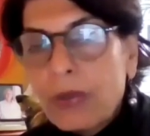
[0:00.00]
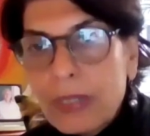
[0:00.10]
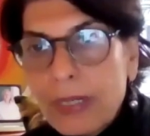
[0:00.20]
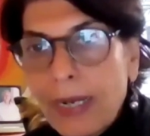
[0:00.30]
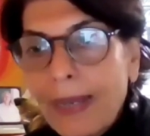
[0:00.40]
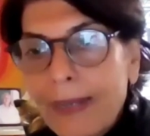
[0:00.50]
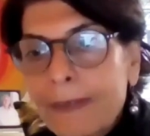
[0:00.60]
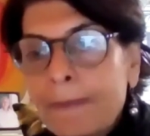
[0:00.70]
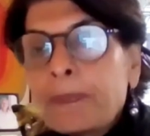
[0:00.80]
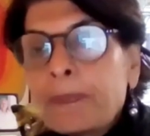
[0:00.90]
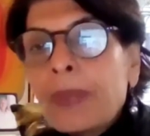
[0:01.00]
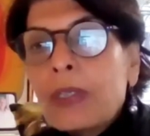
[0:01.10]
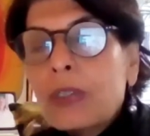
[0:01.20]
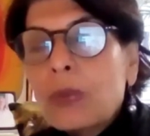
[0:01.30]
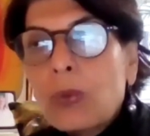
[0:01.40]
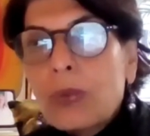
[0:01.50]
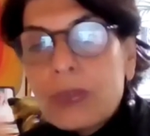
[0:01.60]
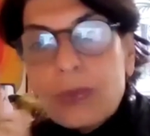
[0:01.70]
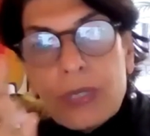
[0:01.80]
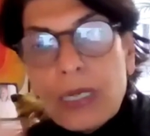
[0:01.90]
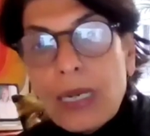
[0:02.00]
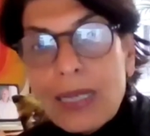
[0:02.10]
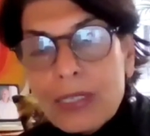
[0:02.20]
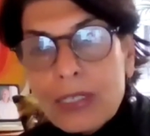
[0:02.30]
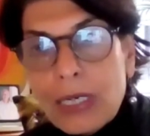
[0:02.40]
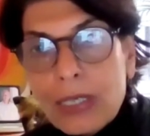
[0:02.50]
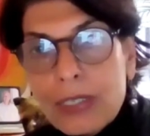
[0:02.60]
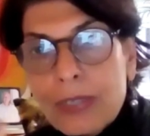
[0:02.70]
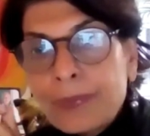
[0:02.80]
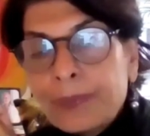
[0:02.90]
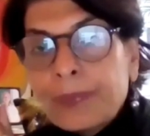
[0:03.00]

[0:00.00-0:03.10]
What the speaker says: follow the diet. So this was her last chance.